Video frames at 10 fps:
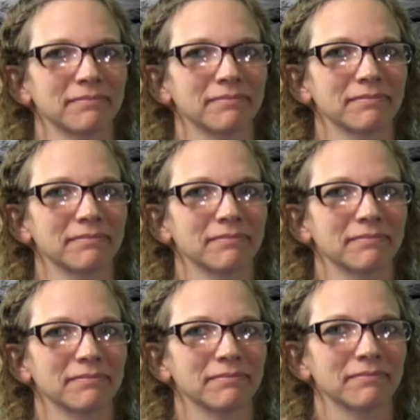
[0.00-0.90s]

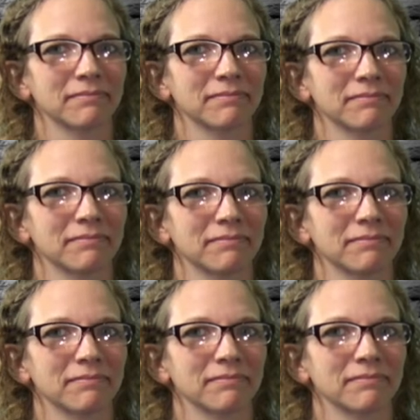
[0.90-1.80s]

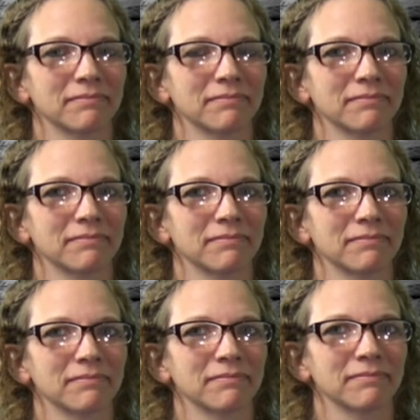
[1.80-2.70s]

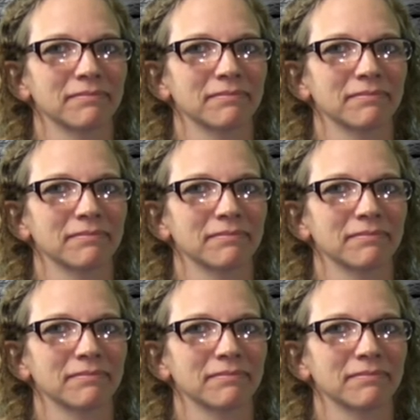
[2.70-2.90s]
No words are spoken by the person on screen.